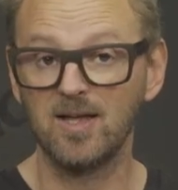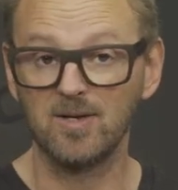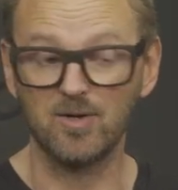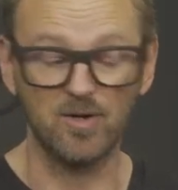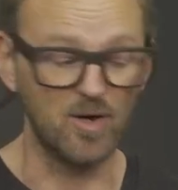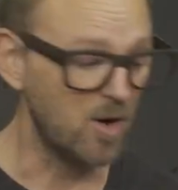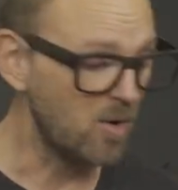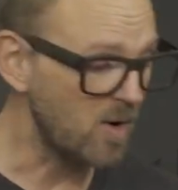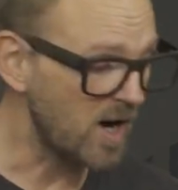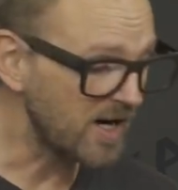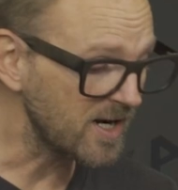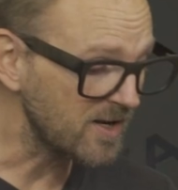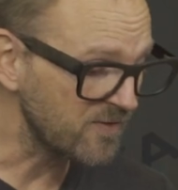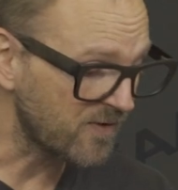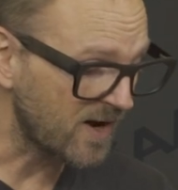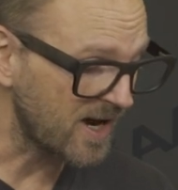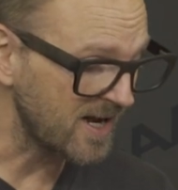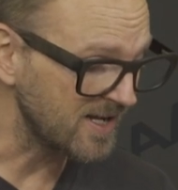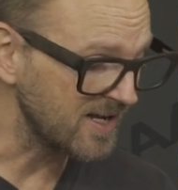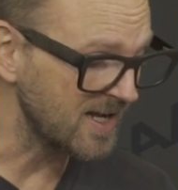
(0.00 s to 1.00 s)
You know what?
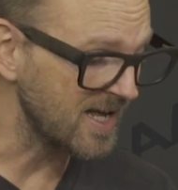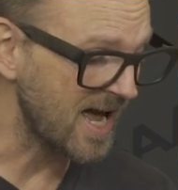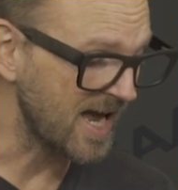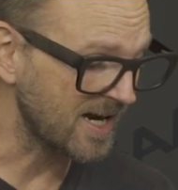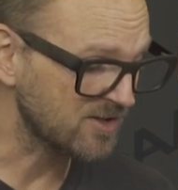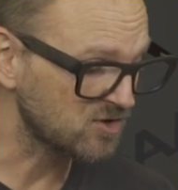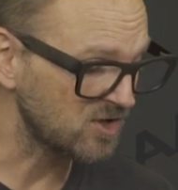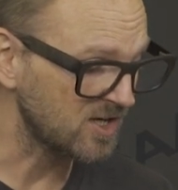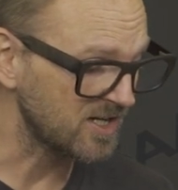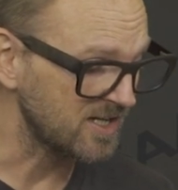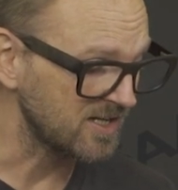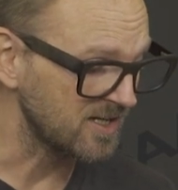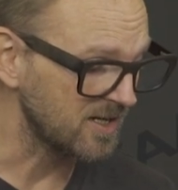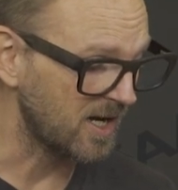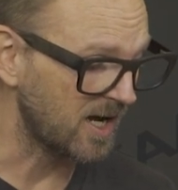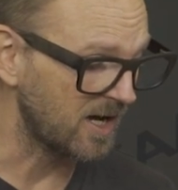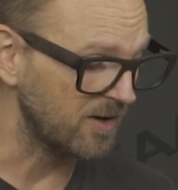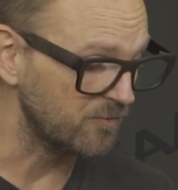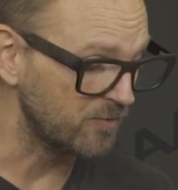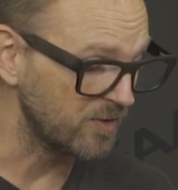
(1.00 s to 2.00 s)
If I actually
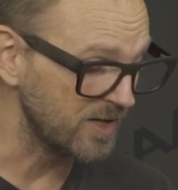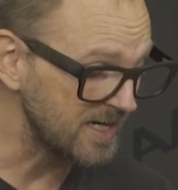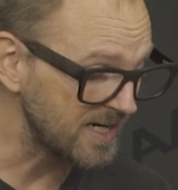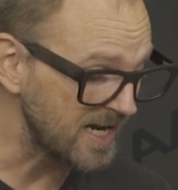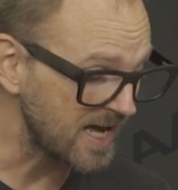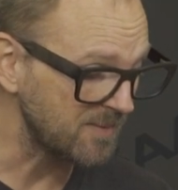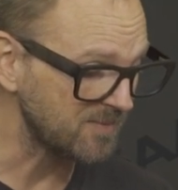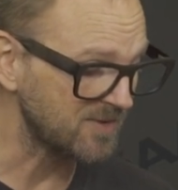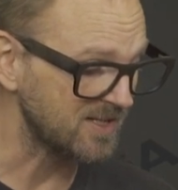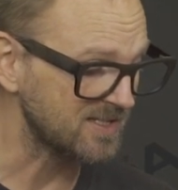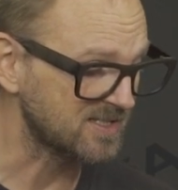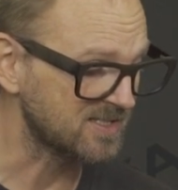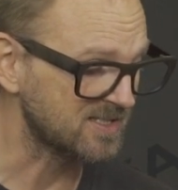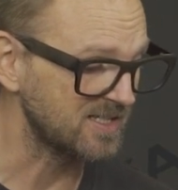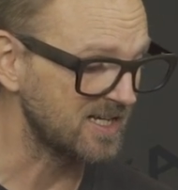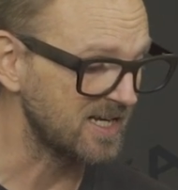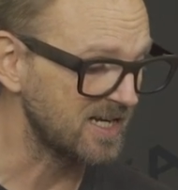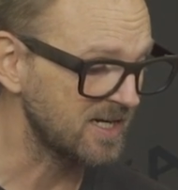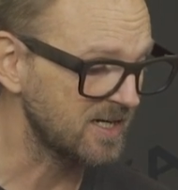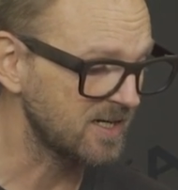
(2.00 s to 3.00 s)
uh, rename this
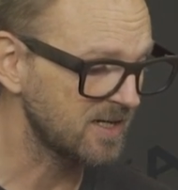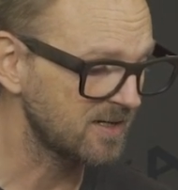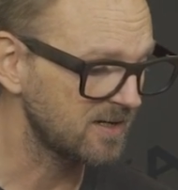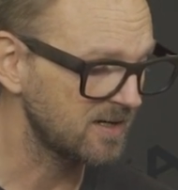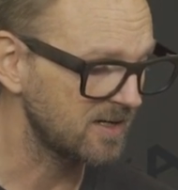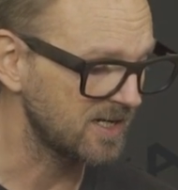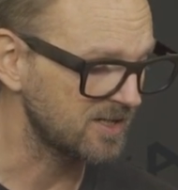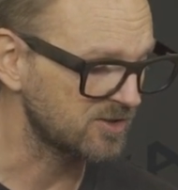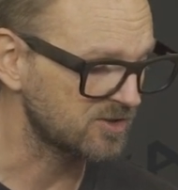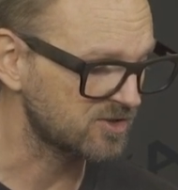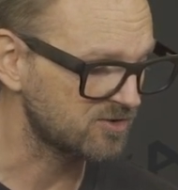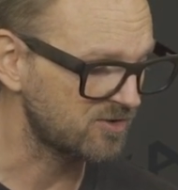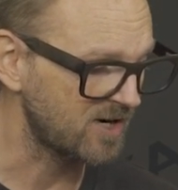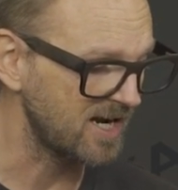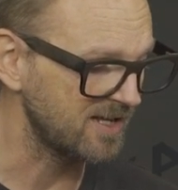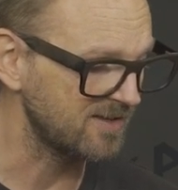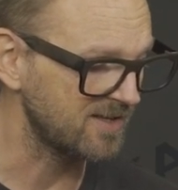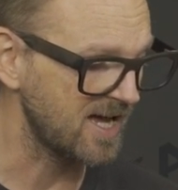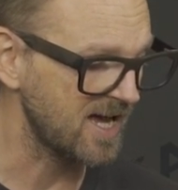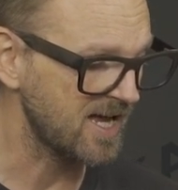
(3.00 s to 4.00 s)
scene, let's
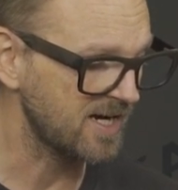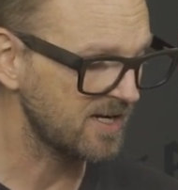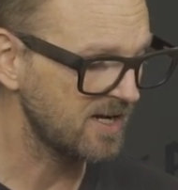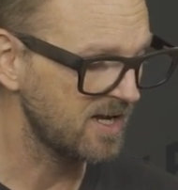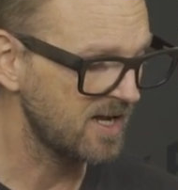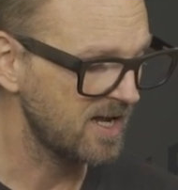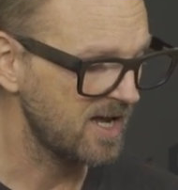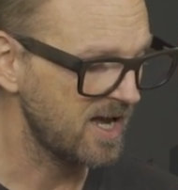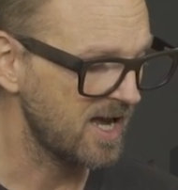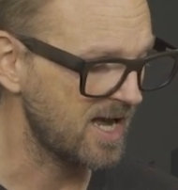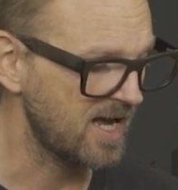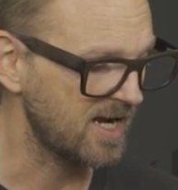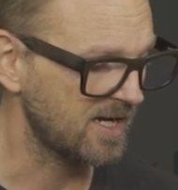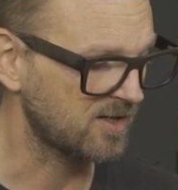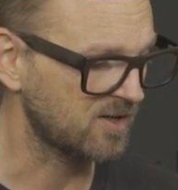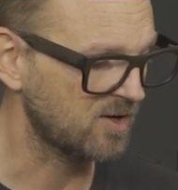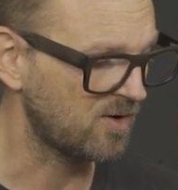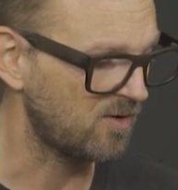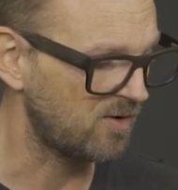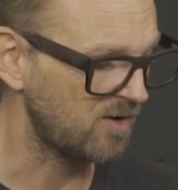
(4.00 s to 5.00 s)
try that
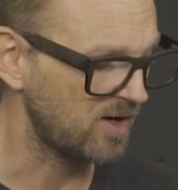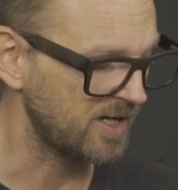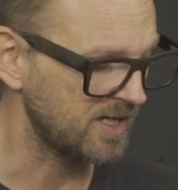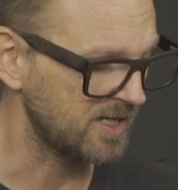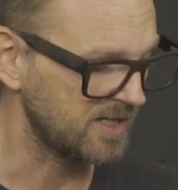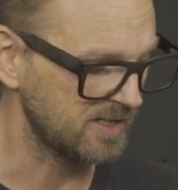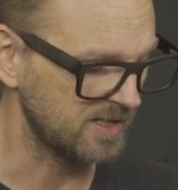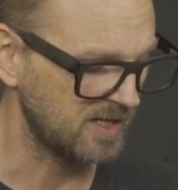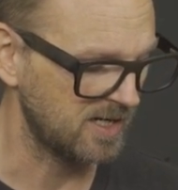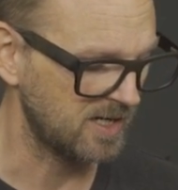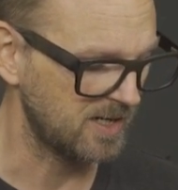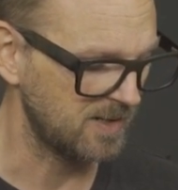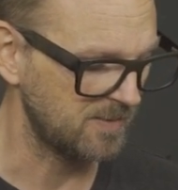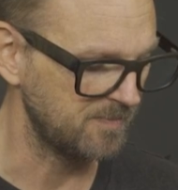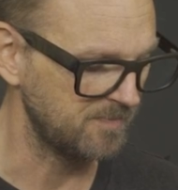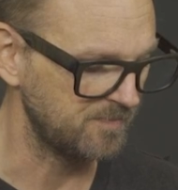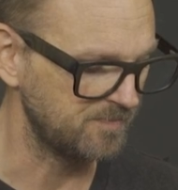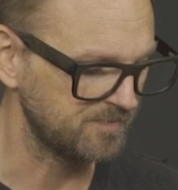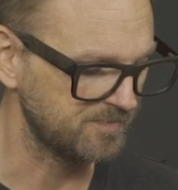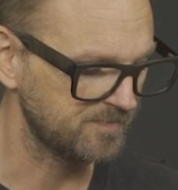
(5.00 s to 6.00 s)
and call it
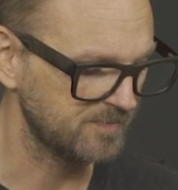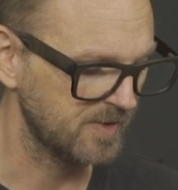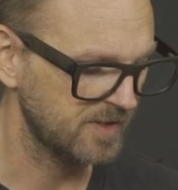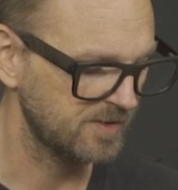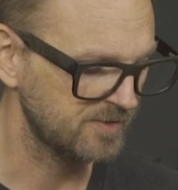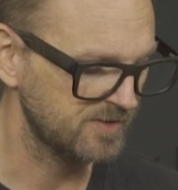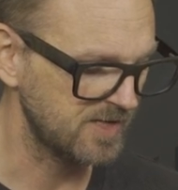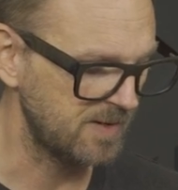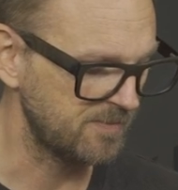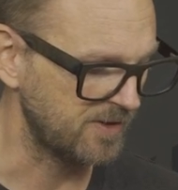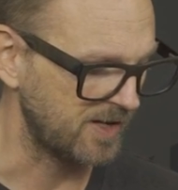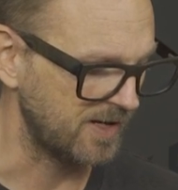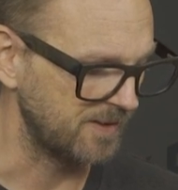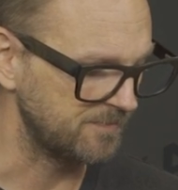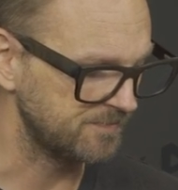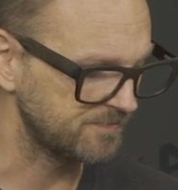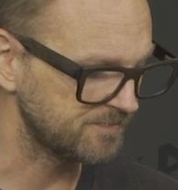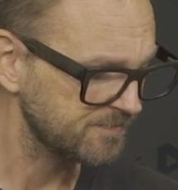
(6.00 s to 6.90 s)
um, something.